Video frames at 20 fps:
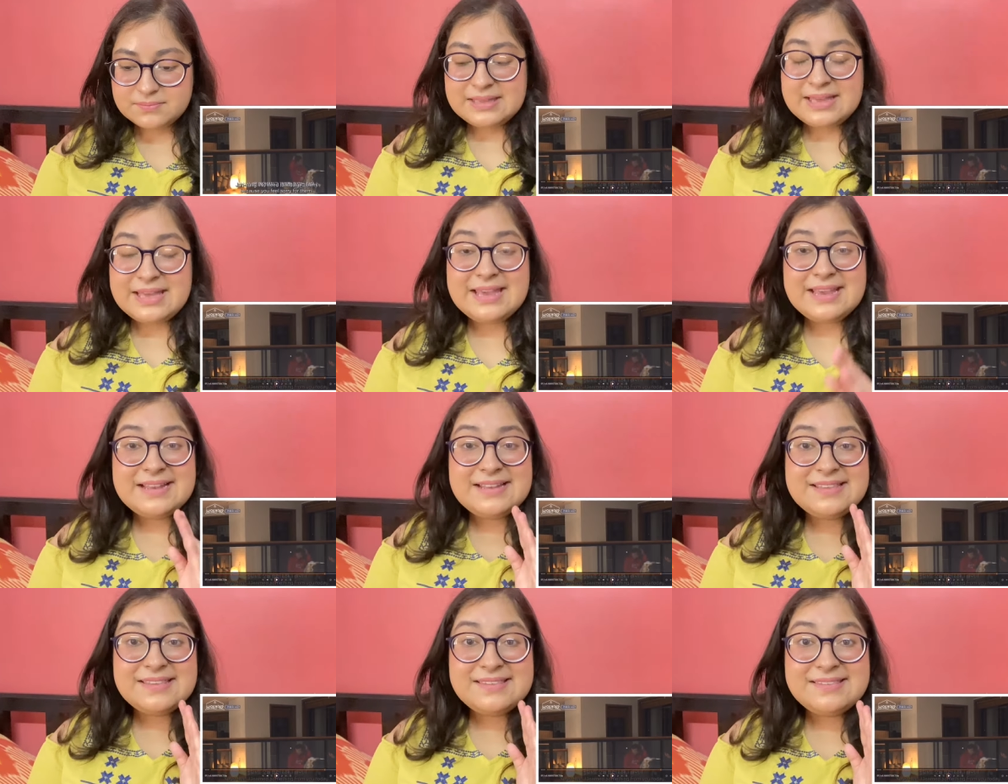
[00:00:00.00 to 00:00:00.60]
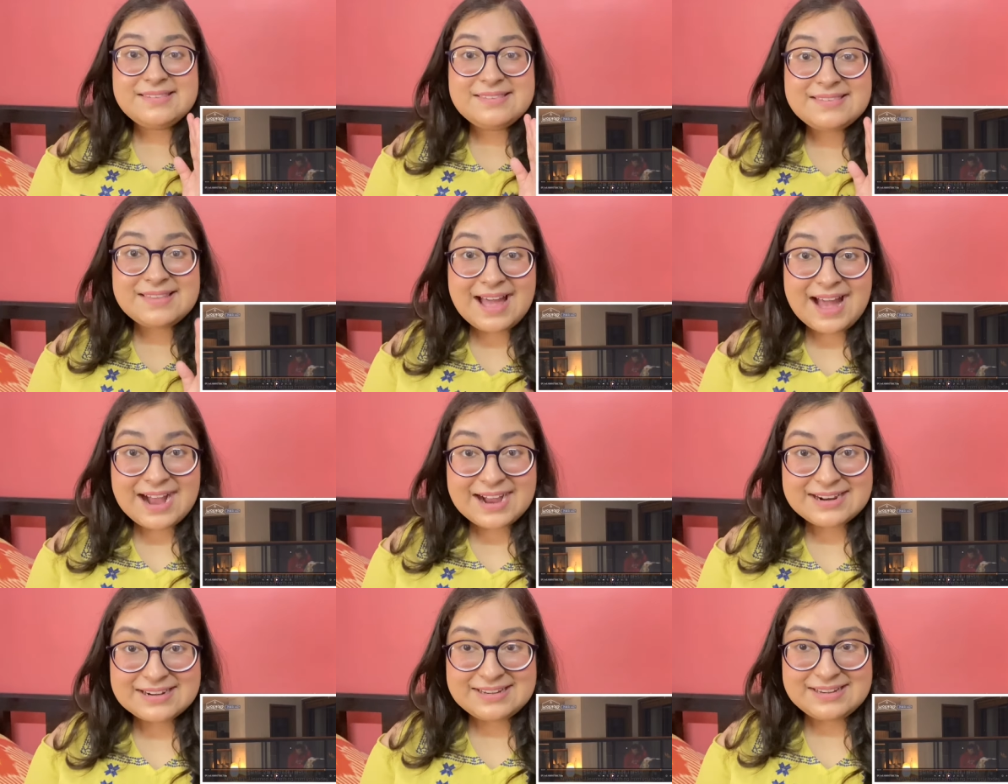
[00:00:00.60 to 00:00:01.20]

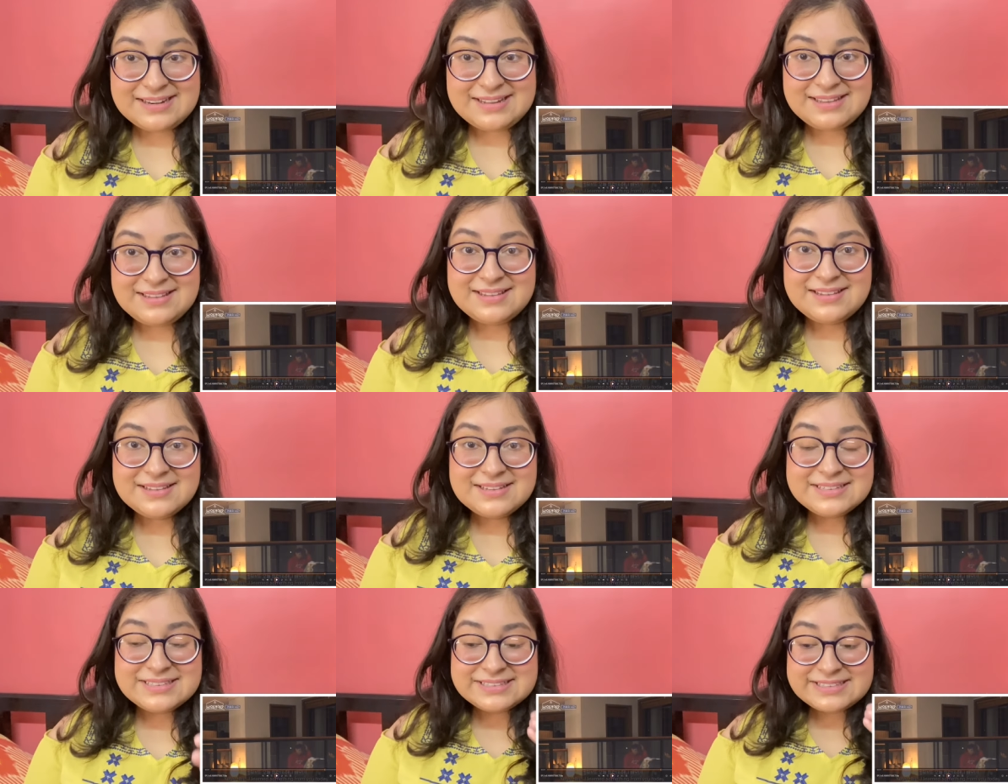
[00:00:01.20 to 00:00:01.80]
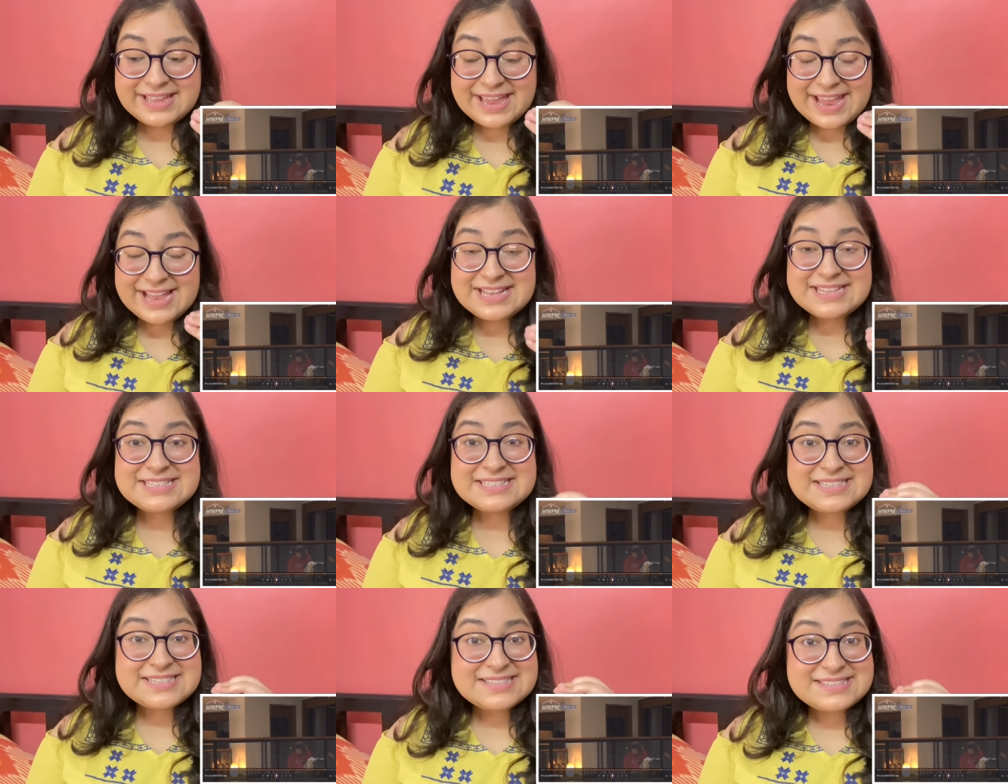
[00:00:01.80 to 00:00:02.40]
Exactly.
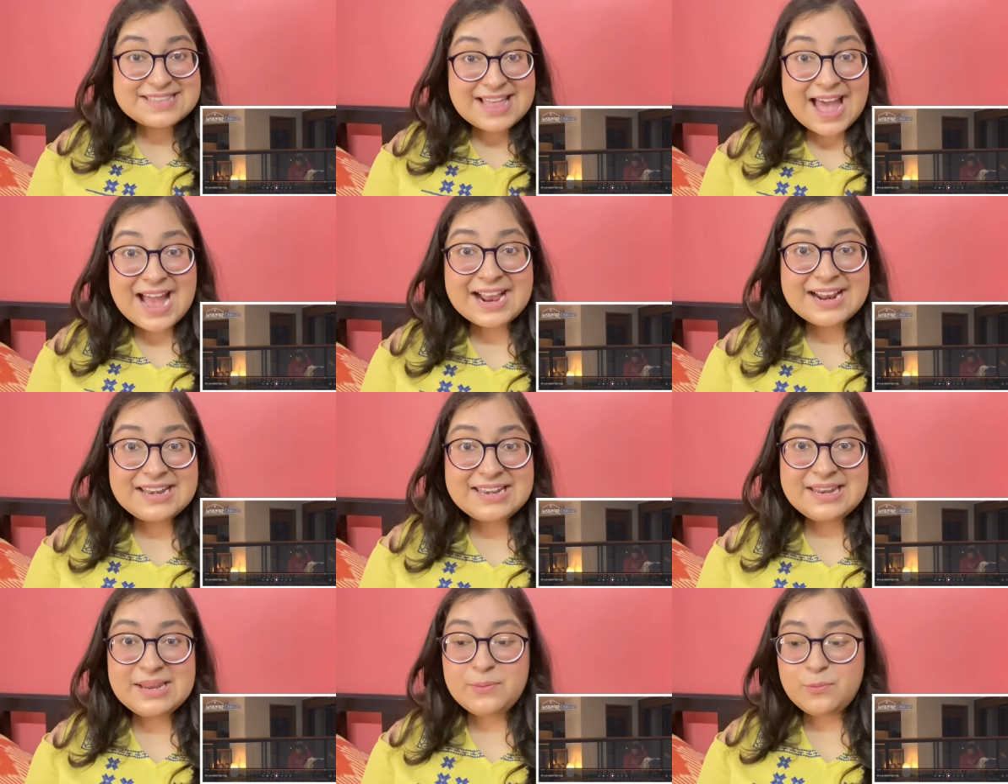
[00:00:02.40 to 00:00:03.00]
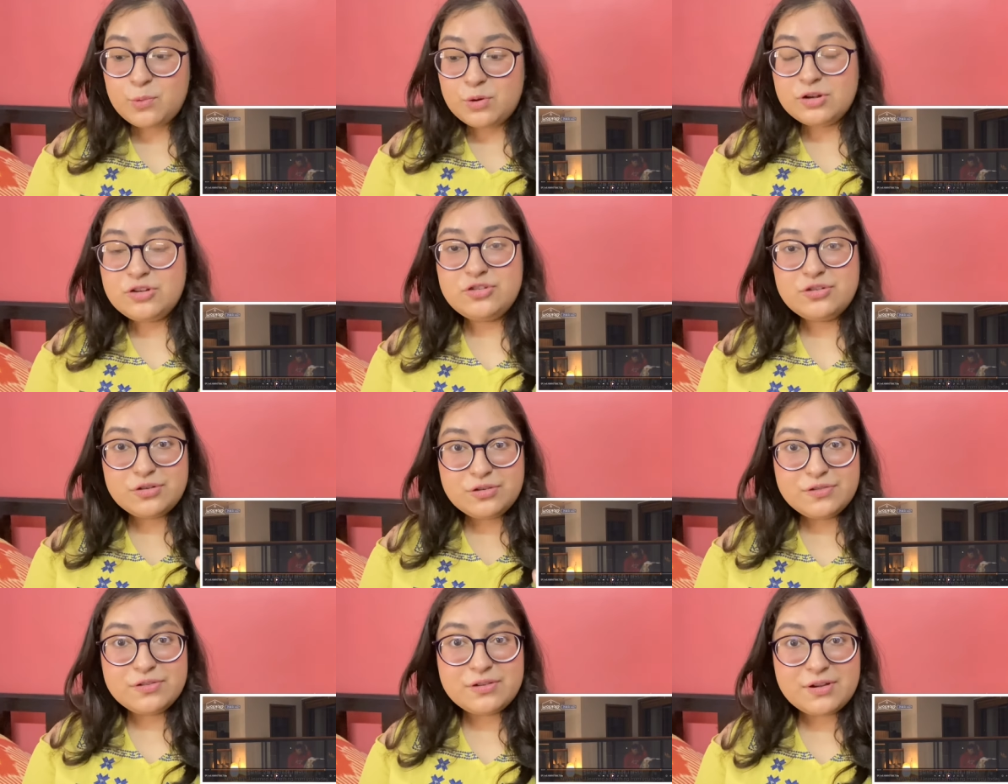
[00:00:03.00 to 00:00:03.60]
Exactly what
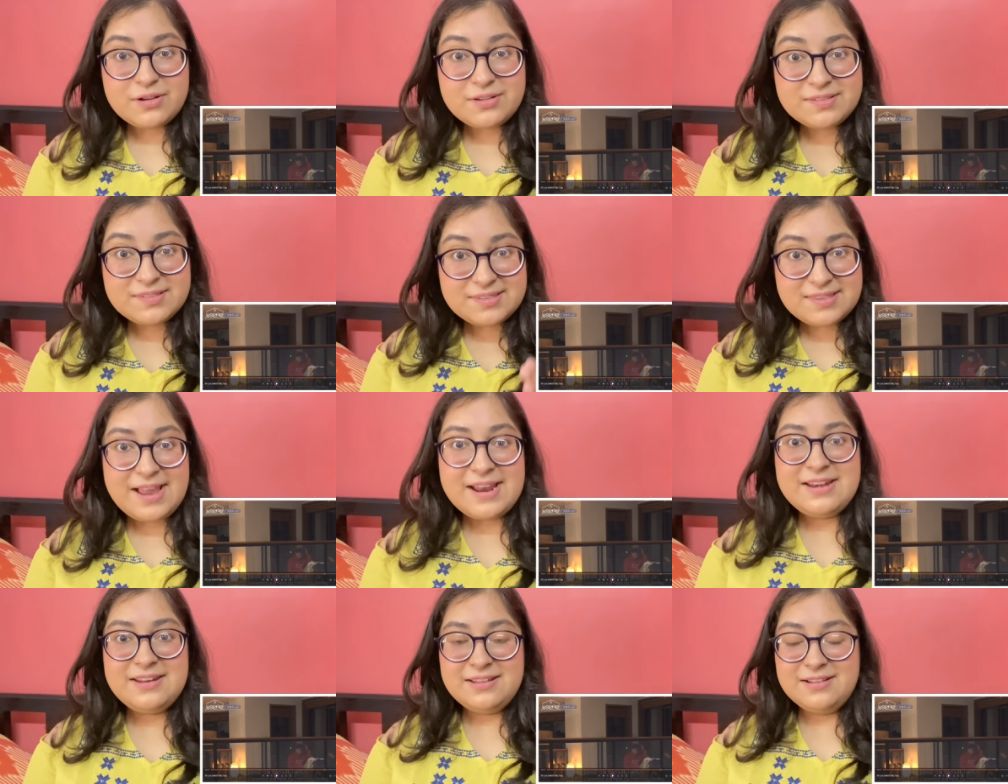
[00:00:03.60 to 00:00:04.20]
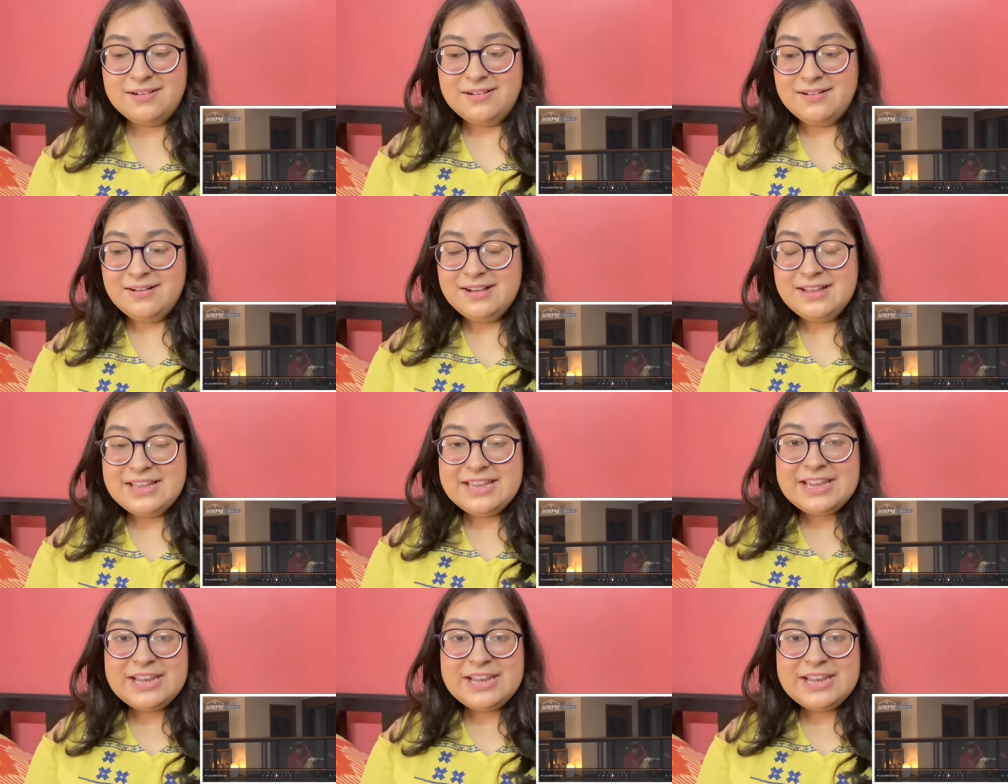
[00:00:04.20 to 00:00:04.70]
Junseong said here.